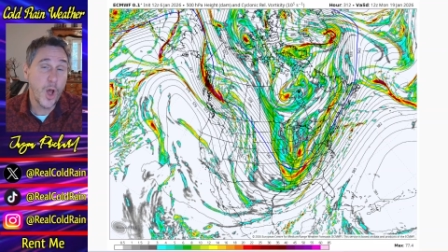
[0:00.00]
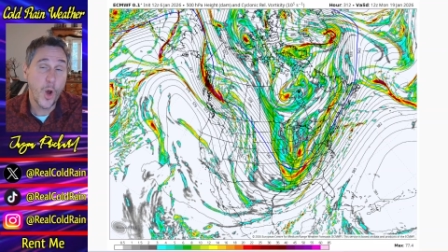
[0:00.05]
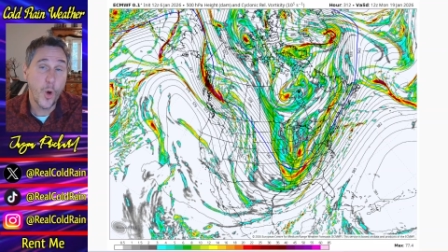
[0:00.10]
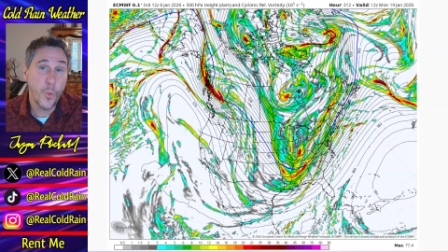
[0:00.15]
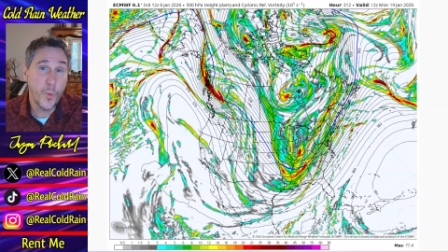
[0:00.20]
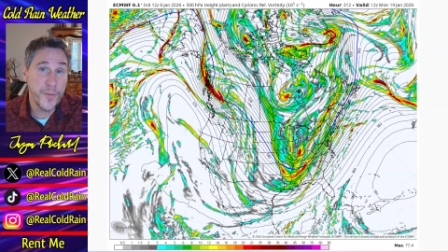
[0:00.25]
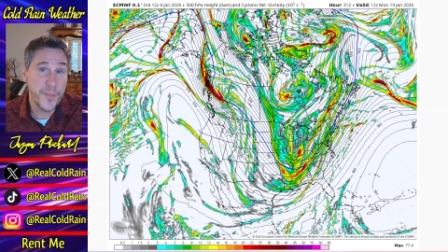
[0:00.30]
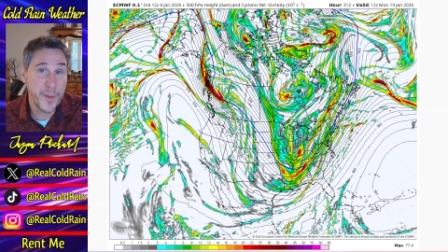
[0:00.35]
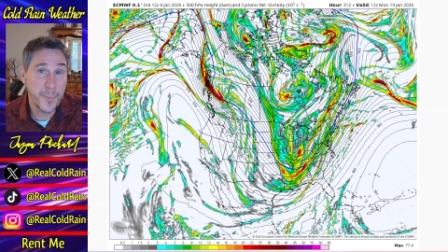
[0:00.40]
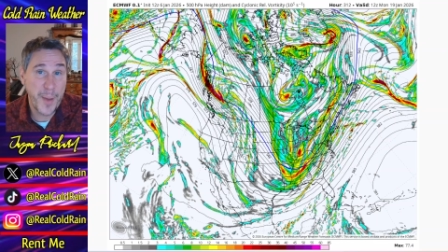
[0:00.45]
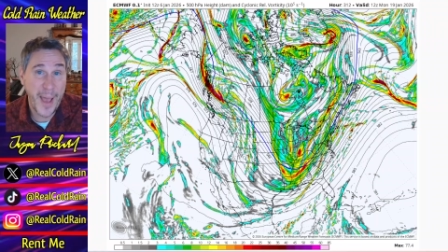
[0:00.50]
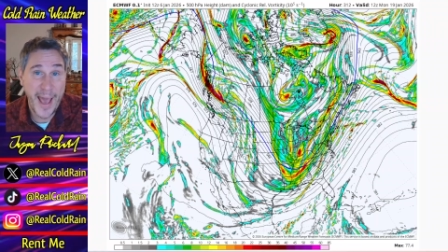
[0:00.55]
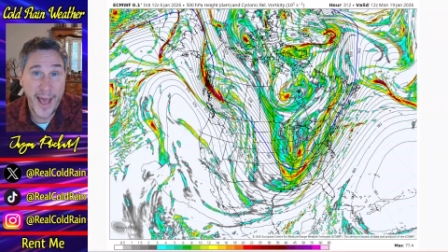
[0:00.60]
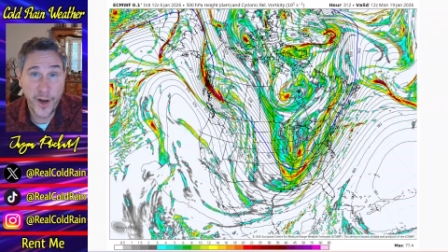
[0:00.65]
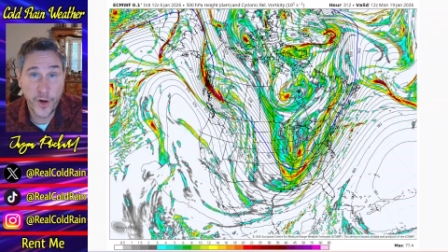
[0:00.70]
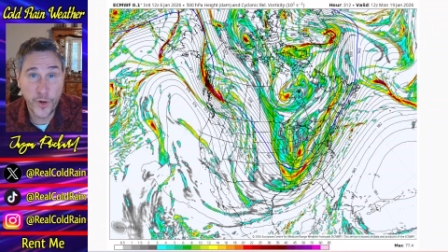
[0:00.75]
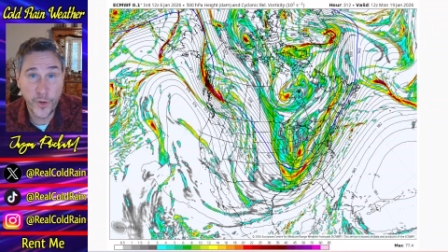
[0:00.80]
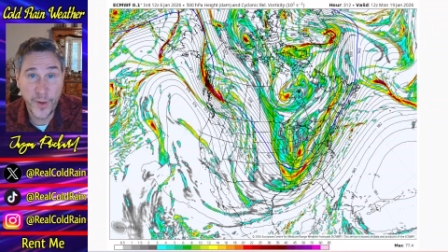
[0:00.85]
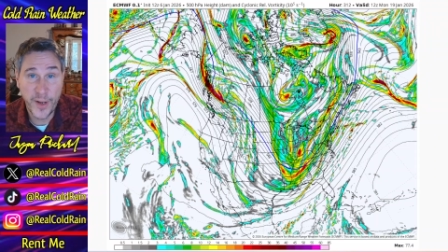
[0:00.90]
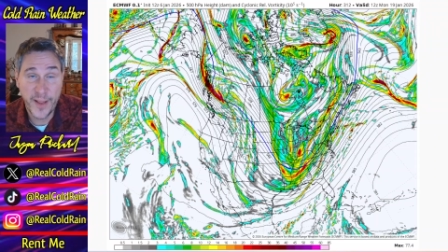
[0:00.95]
when the
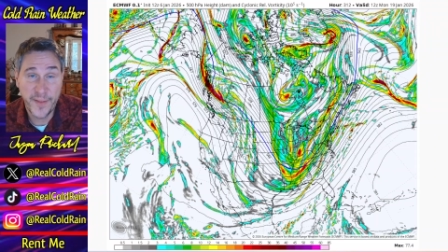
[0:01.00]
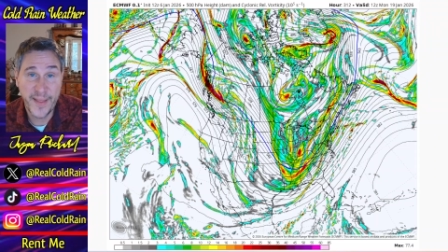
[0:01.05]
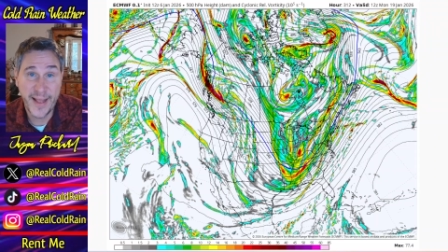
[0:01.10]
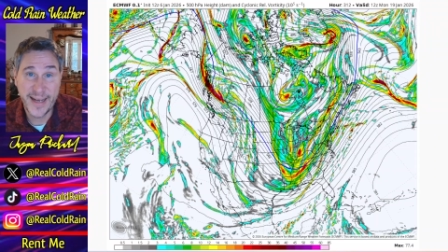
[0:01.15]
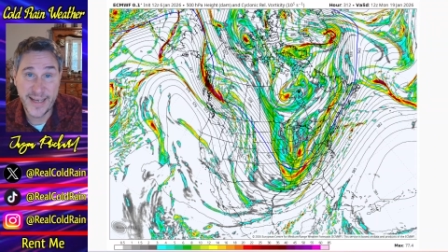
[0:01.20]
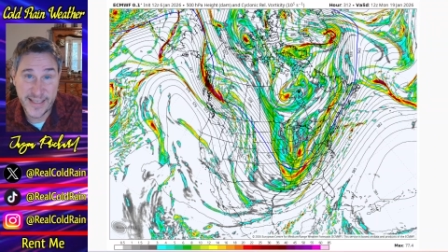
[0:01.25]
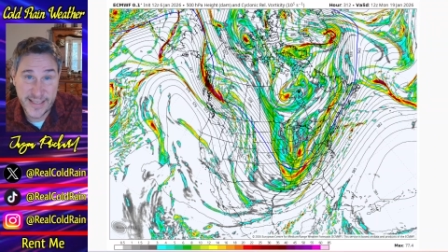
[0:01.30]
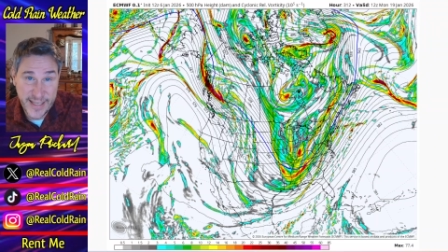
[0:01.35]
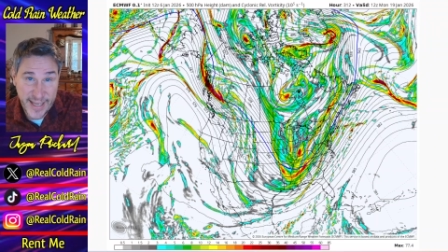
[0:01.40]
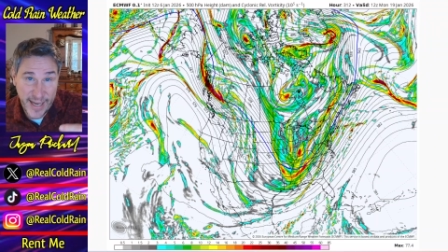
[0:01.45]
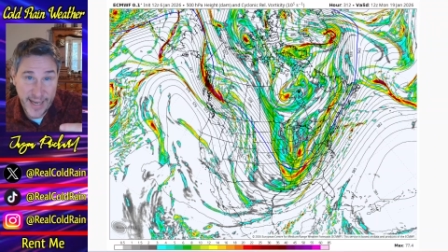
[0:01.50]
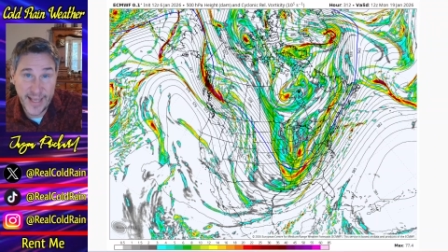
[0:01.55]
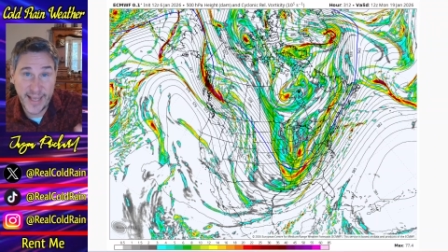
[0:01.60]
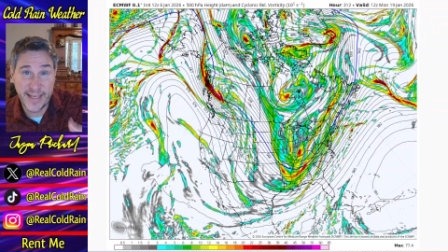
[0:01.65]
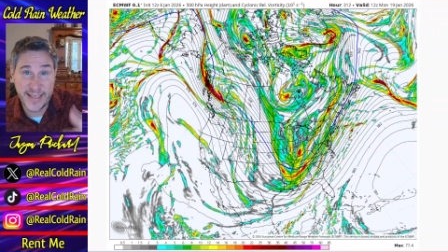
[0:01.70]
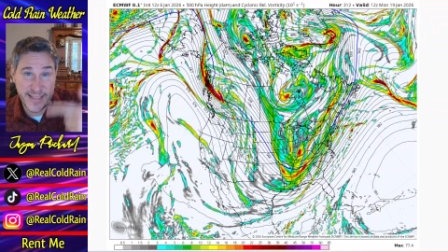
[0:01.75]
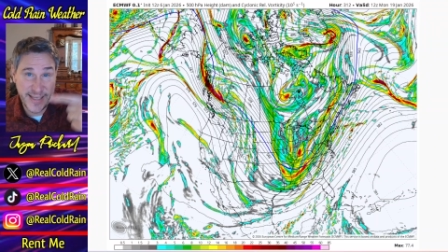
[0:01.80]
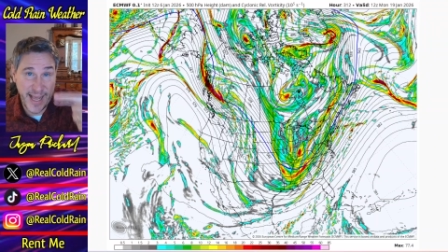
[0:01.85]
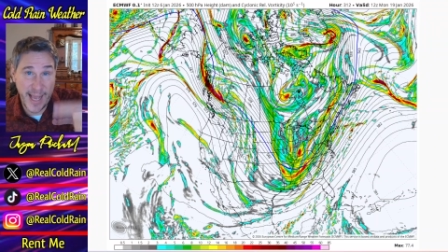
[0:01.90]
pattern that is getting, it